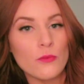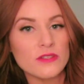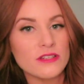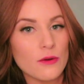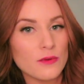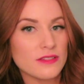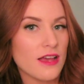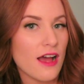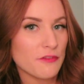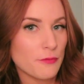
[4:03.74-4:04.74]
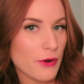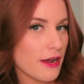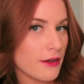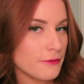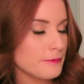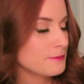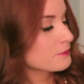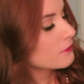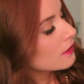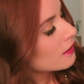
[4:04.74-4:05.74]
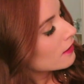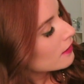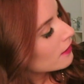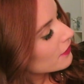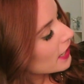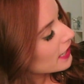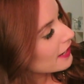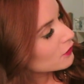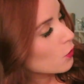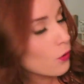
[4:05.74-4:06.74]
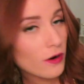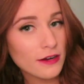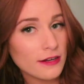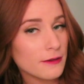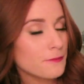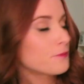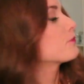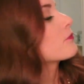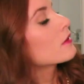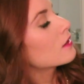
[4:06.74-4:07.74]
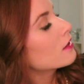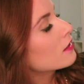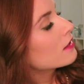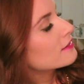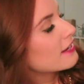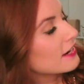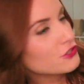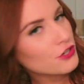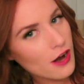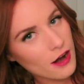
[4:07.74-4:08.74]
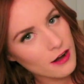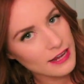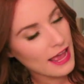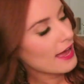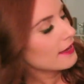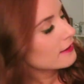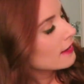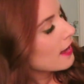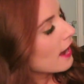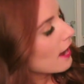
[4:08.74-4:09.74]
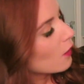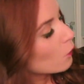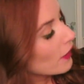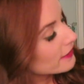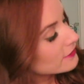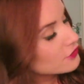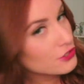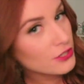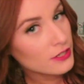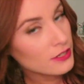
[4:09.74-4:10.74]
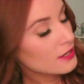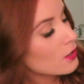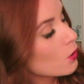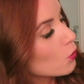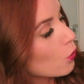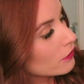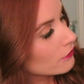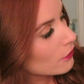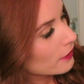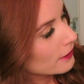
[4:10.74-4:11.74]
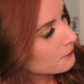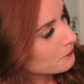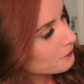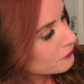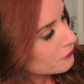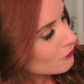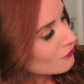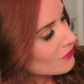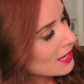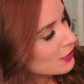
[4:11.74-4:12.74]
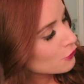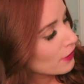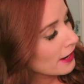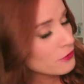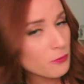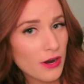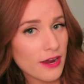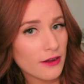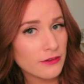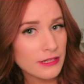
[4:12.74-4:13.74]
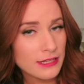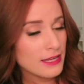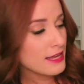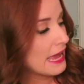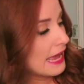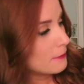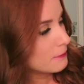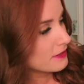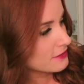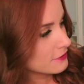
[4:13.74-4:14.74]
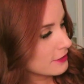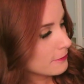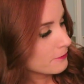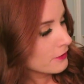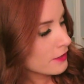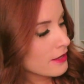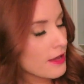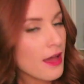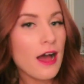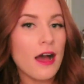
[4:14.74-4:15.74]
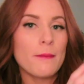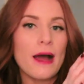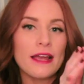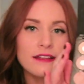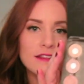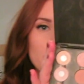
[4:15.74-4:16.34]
we'll start with soft brown, then I got cork, texture I already had, uh, wedge, corduroy, ground brown, and mystery. Um, I can